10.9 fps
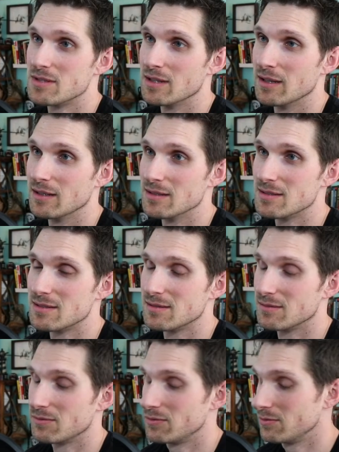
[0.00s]
things,
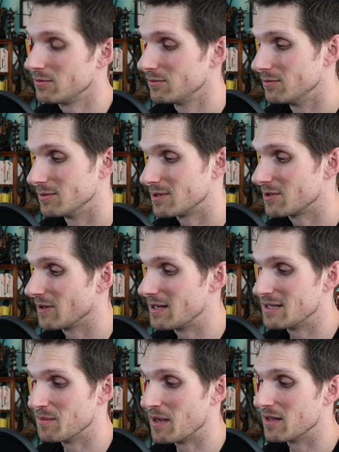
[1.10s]
whew, it's
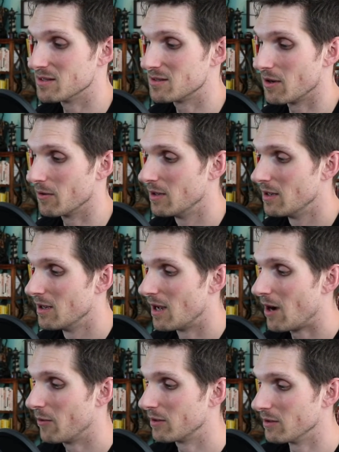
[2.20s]
crazy, man. So
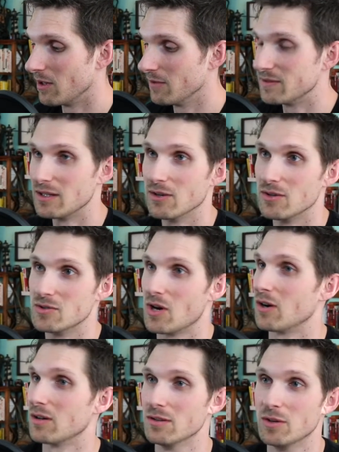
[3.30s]
I would love to hear you
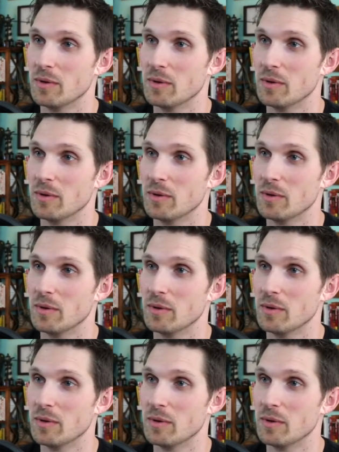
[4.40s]
talk a little